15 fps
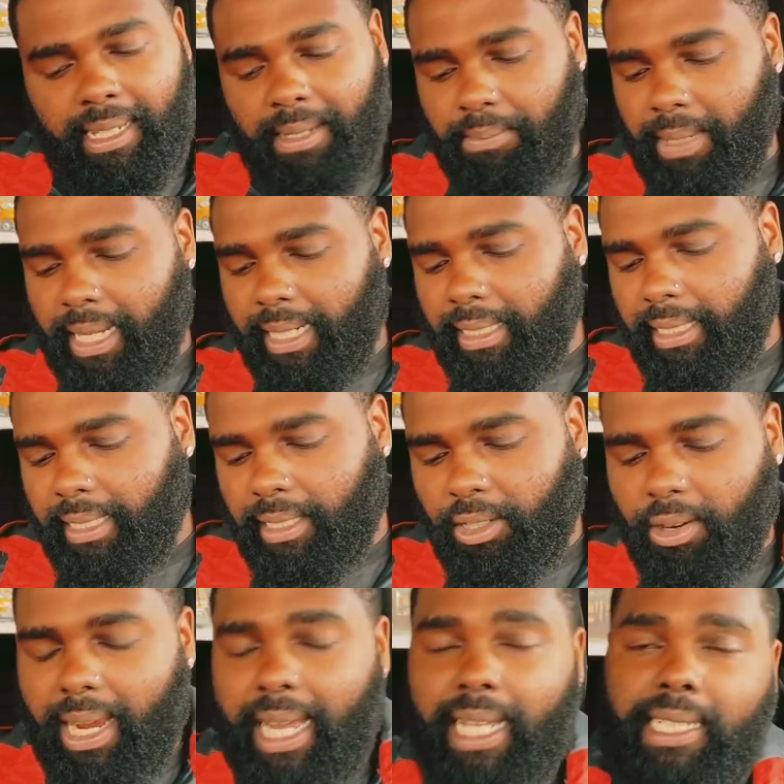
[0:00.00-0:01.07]
Man, it's just
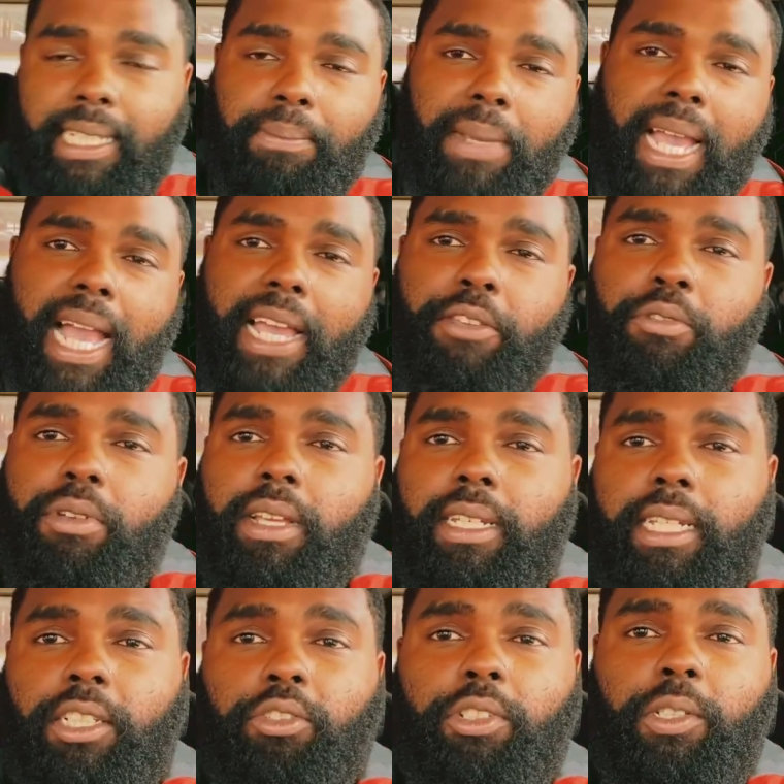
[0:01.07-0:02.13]
crazy, man, how you can
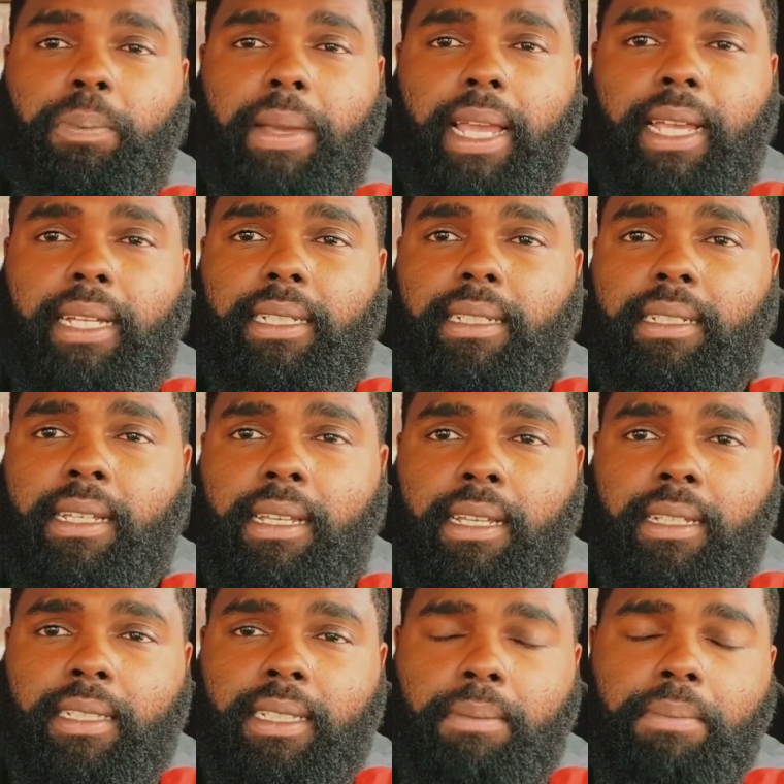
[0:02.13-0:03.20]
disrespect
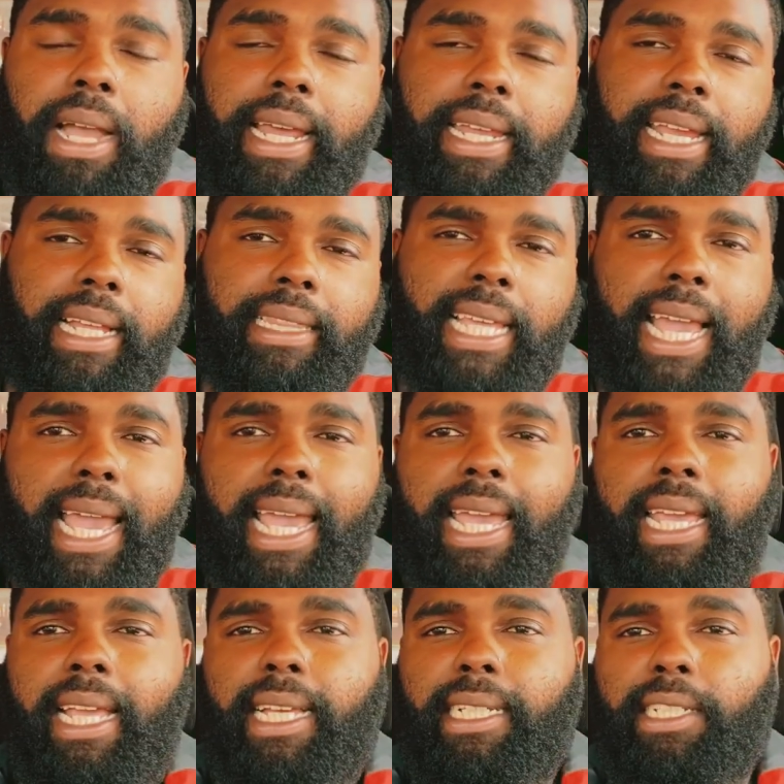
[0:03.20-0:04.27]
somebody at that
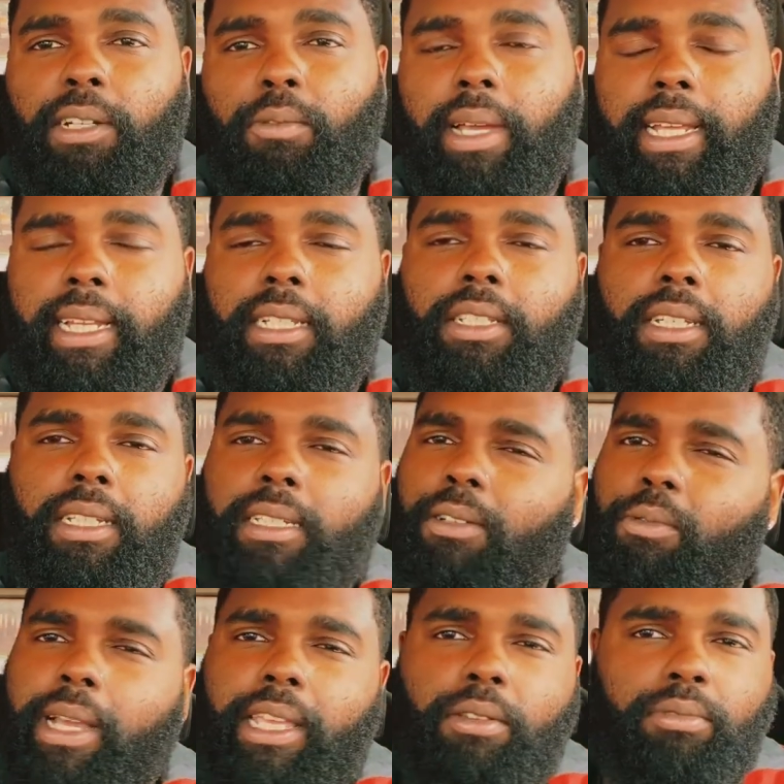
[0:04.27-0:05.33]
age, the way that the
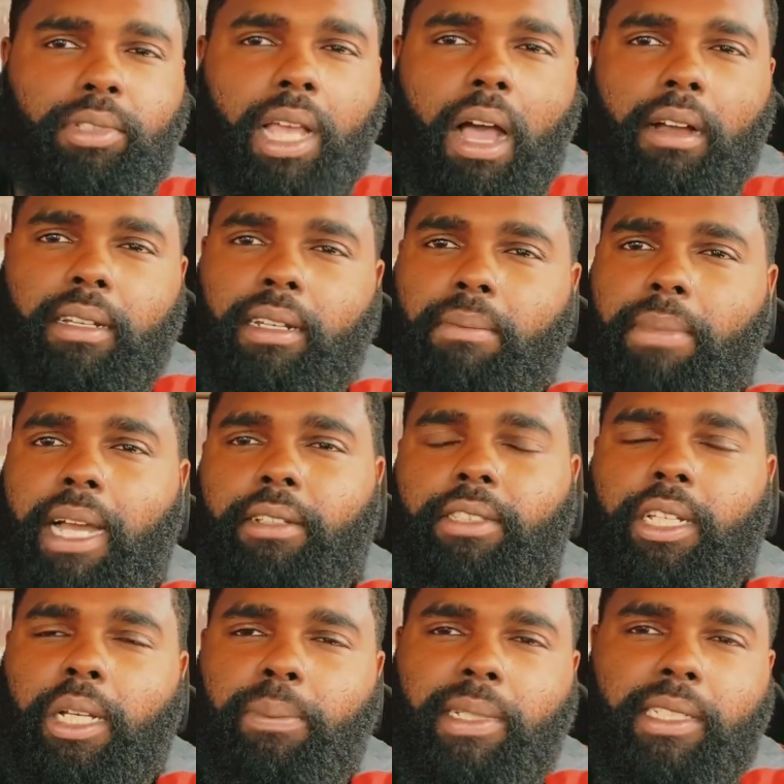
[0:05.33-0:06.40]
way you talking about
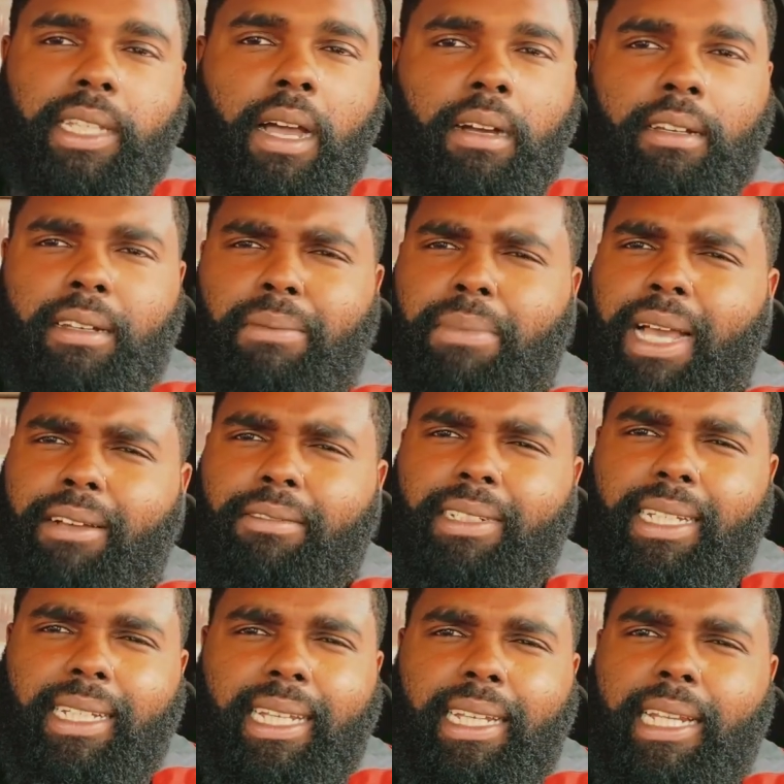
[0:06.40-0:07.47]
them and talking about
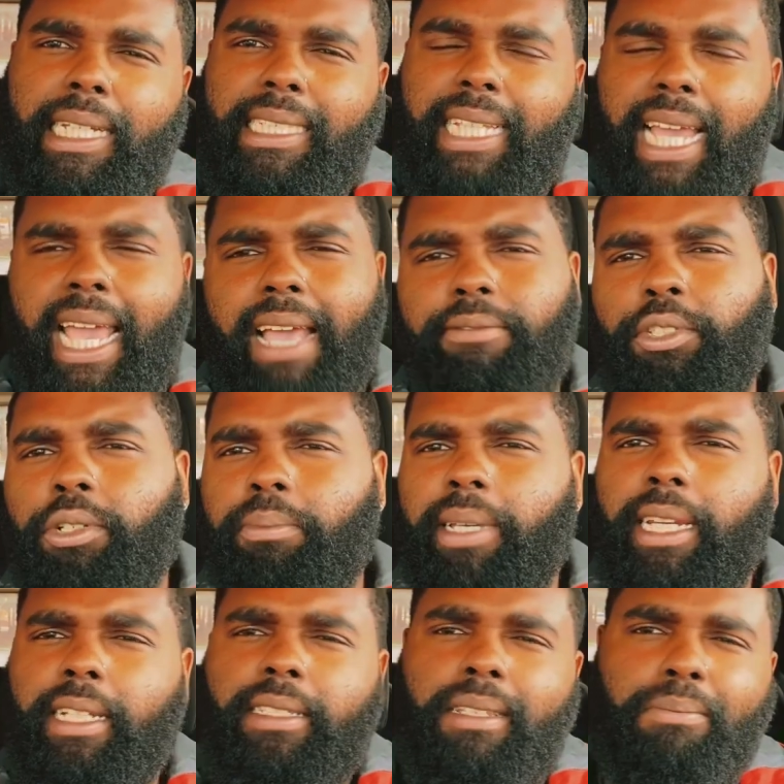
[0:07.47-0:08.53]
that he doesn't have too
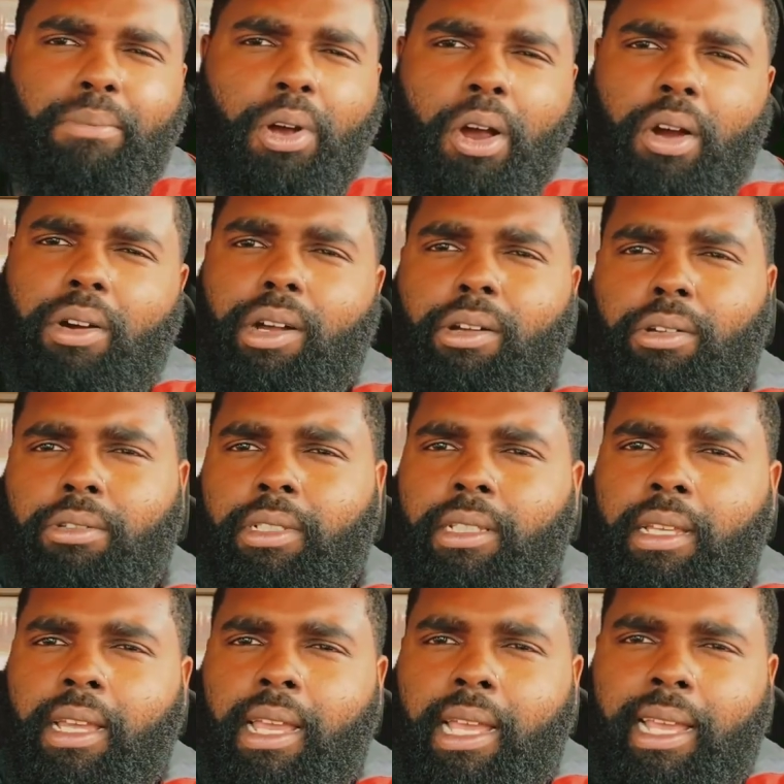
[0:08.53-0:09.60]
many tomorrows,
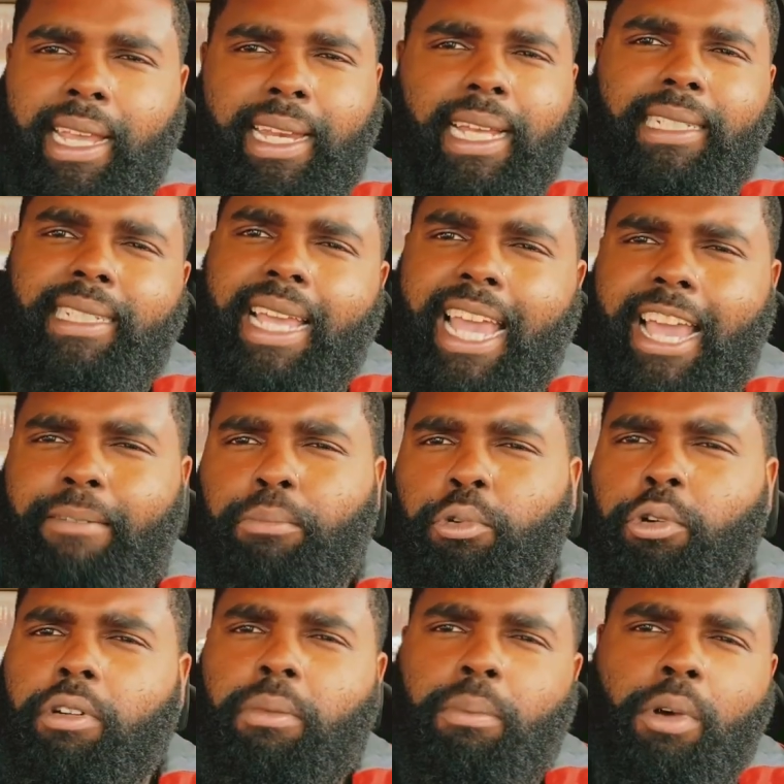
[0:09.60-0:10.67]
he doesn't have
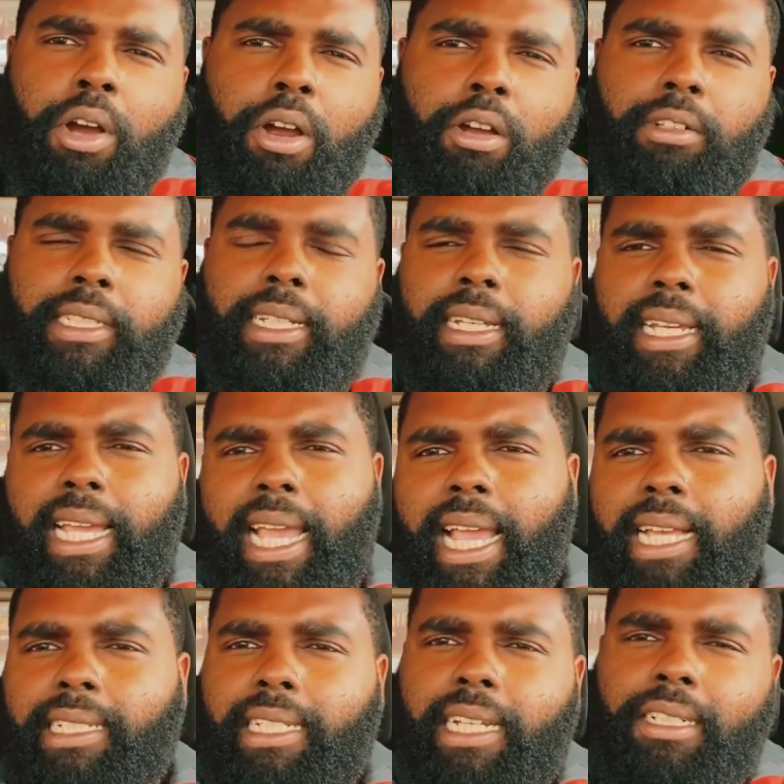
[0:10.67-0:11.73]
more tomorrows than he
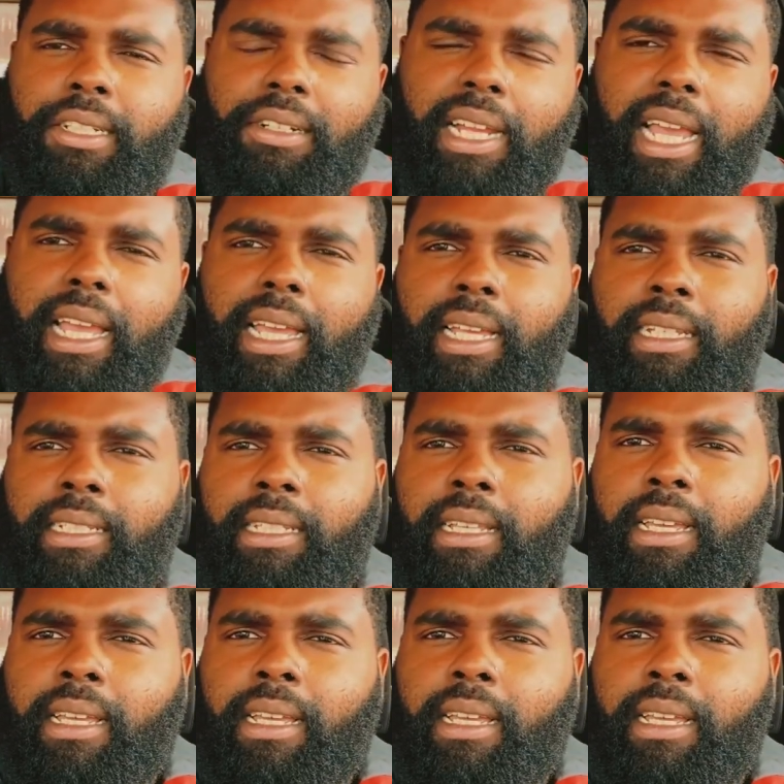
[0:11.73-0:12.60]
has yesterdays.